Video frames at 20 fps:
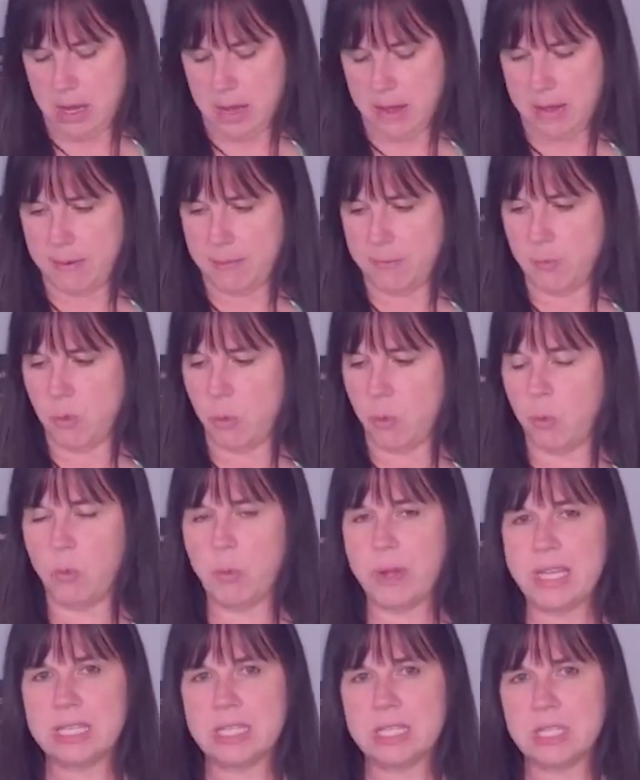um,
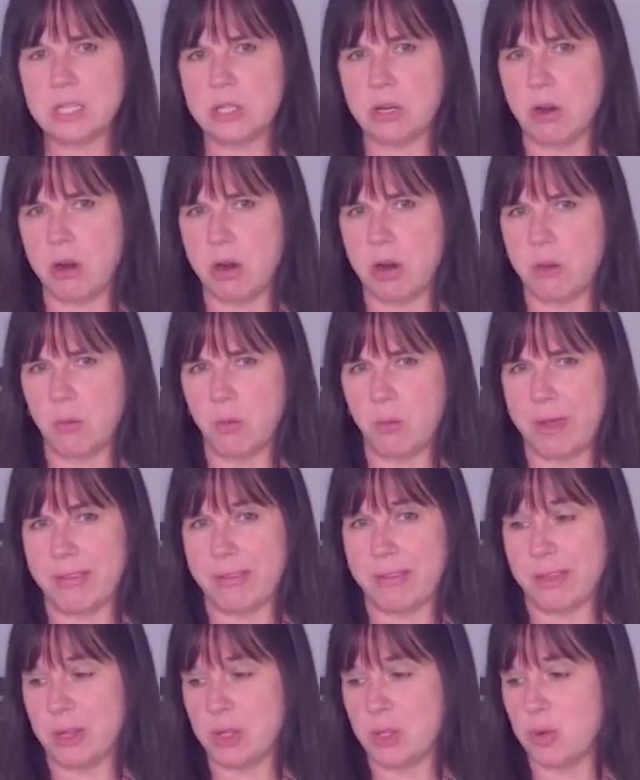we start
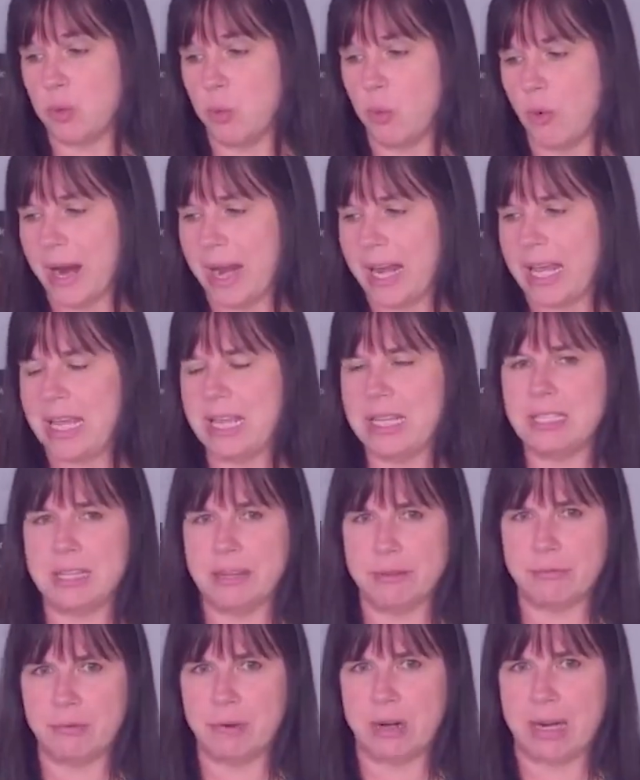with 20
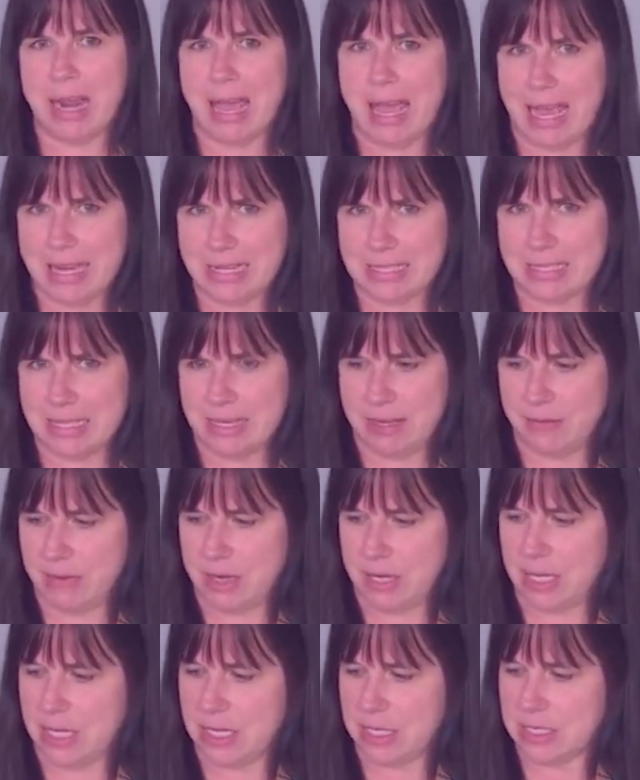different
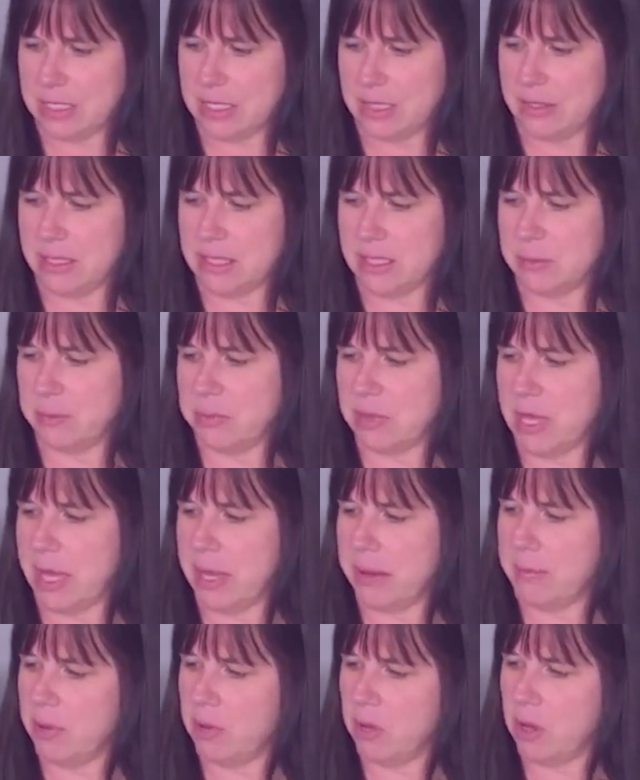activities in this
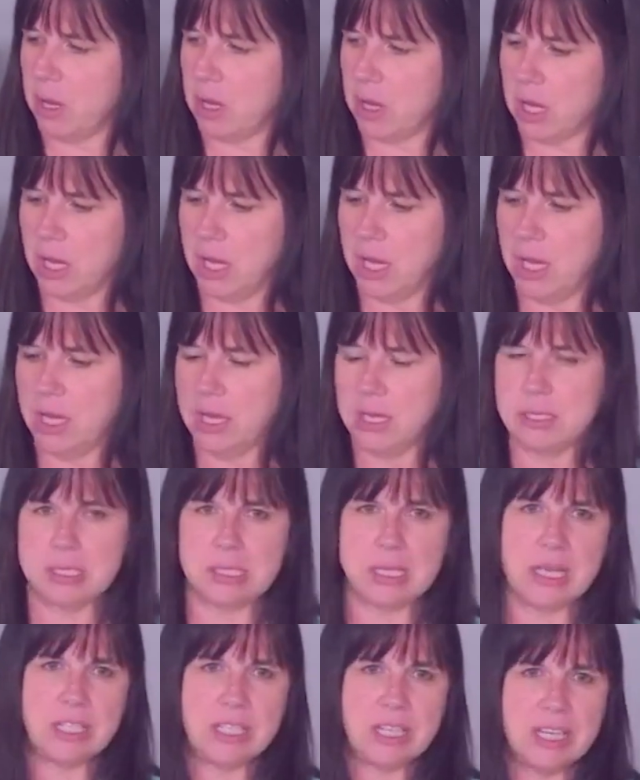playbook,
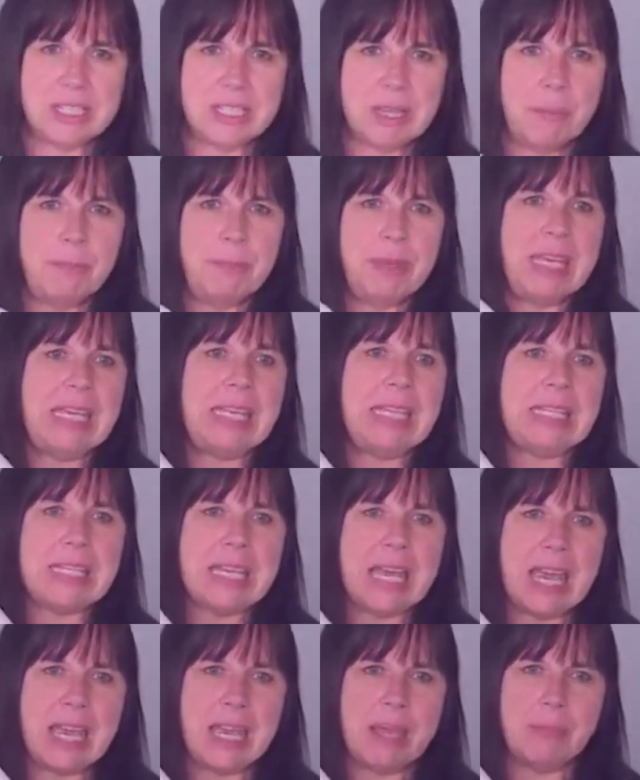such as a bean
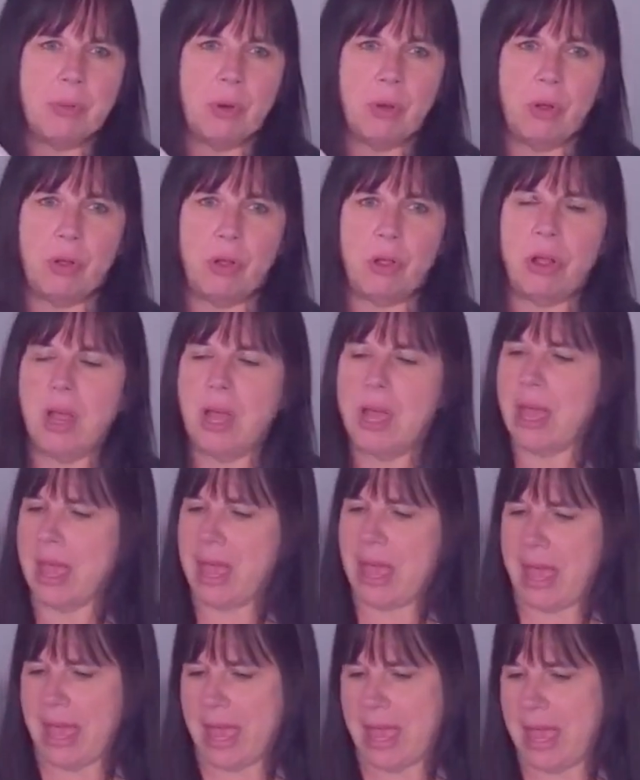table.
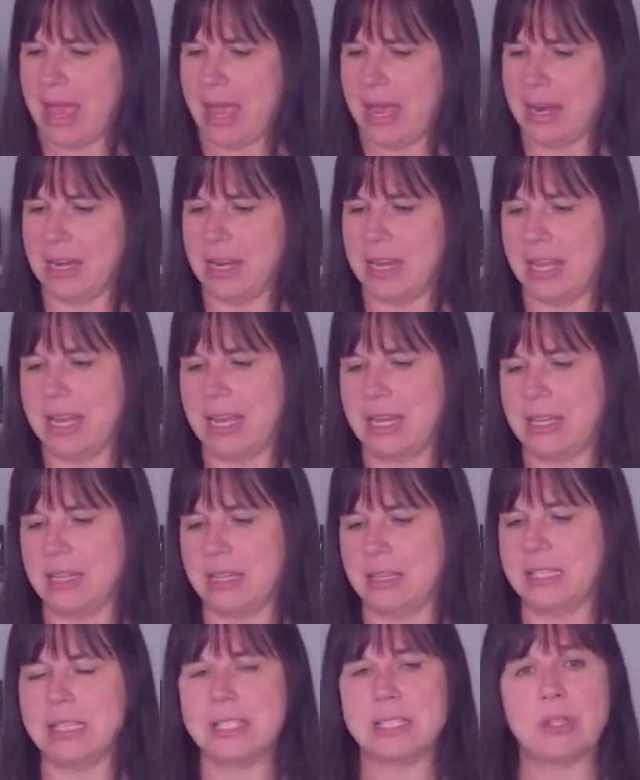And
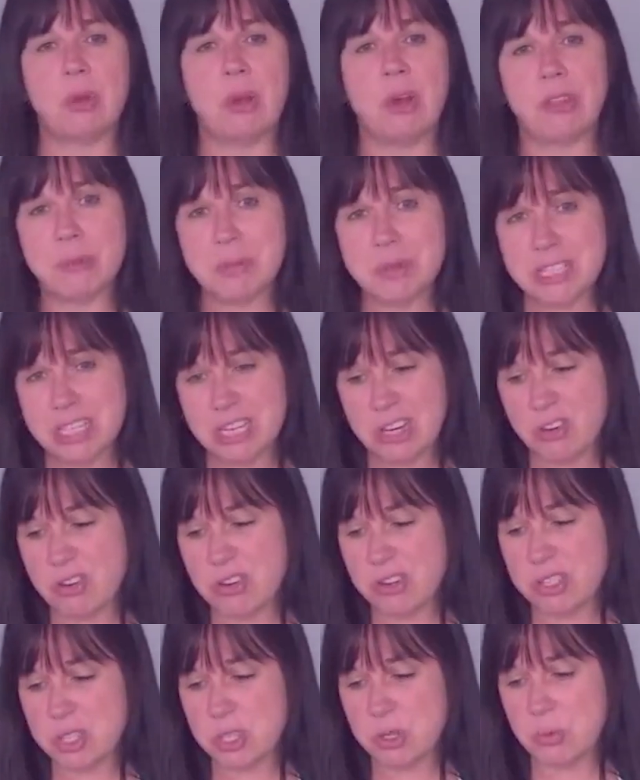it lists all the
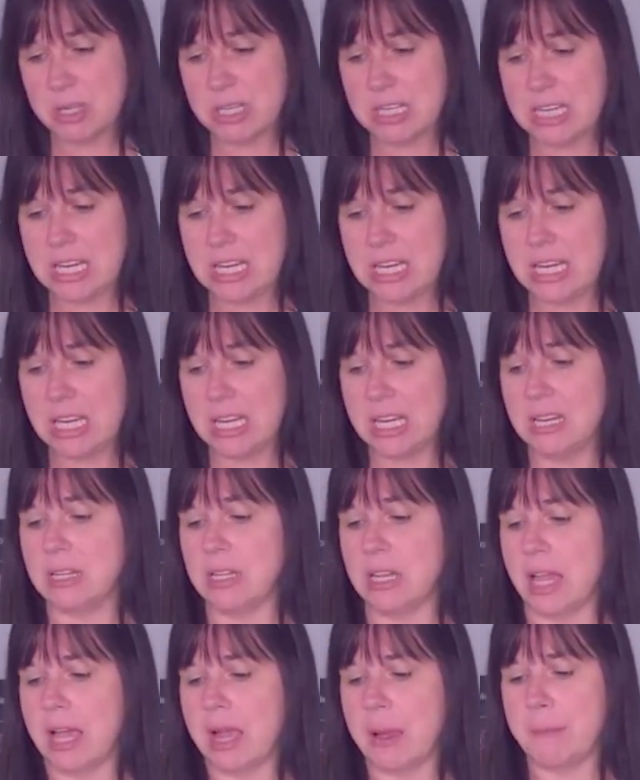materials you would
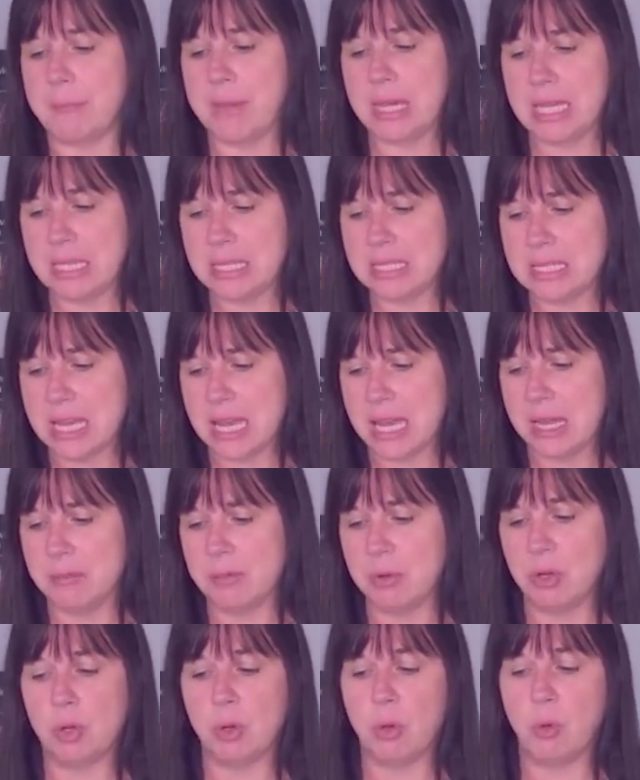need, like a bean
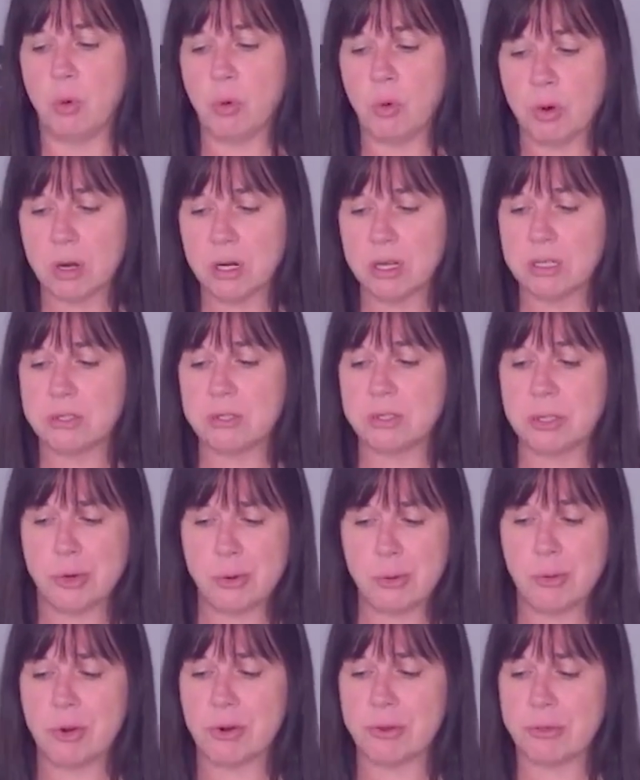table or
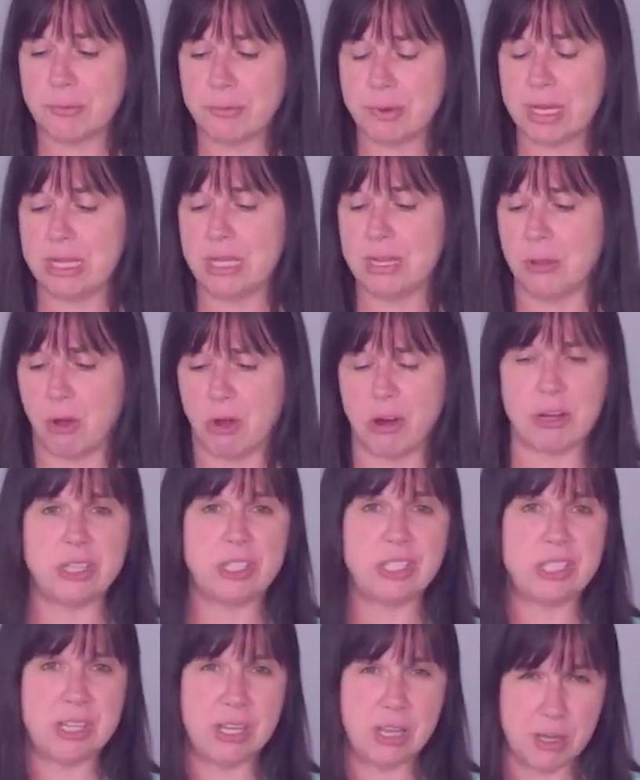two or three
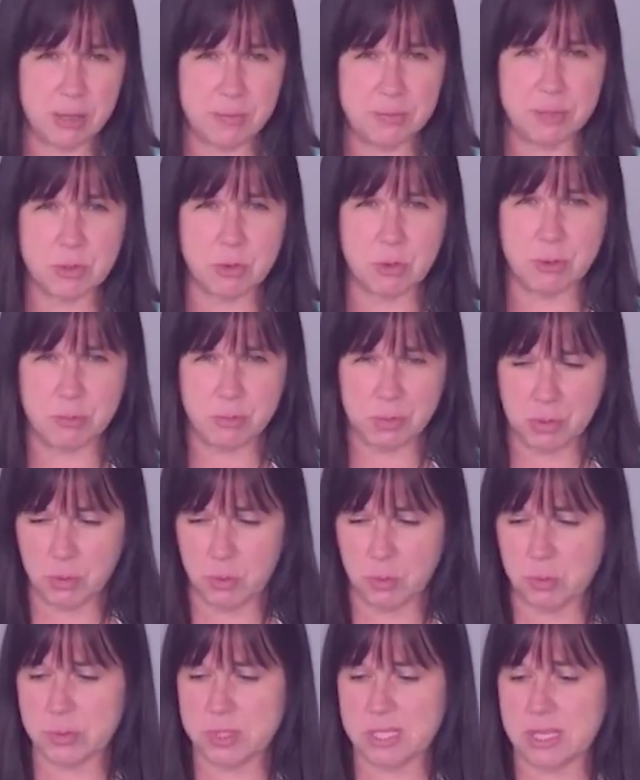large tubs or
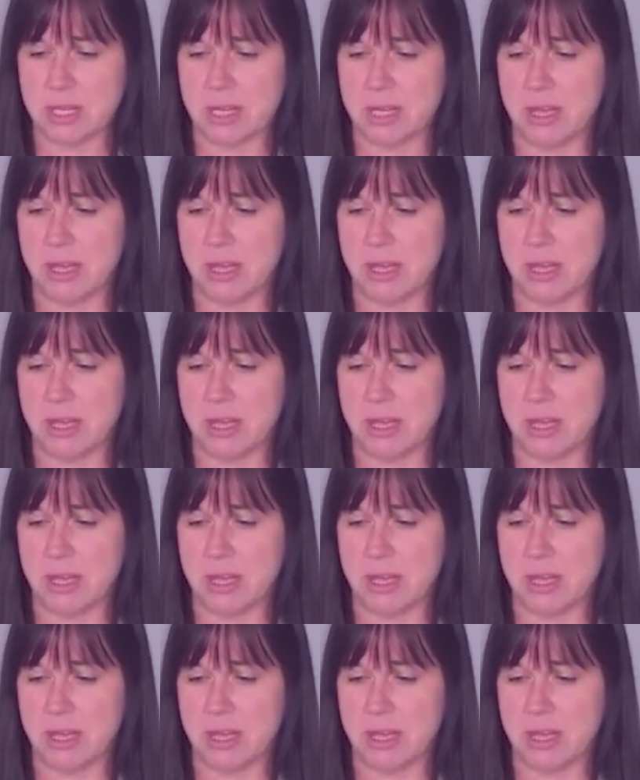bowls